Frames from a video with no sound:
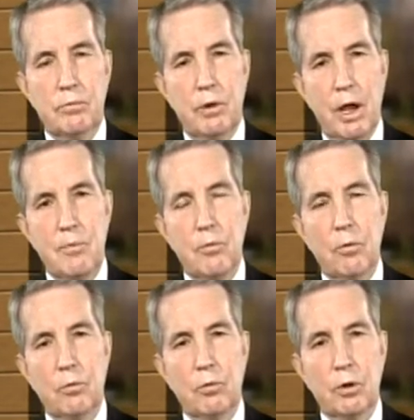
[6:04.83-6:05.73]
tape
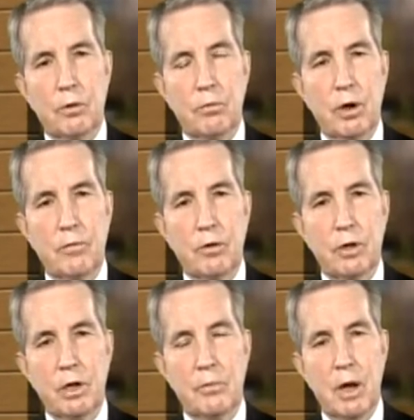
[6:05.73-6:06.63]
would ever
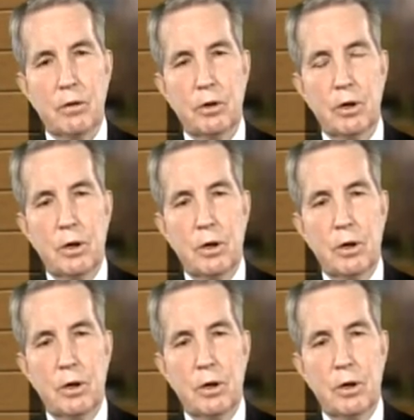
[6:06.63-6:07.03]
think about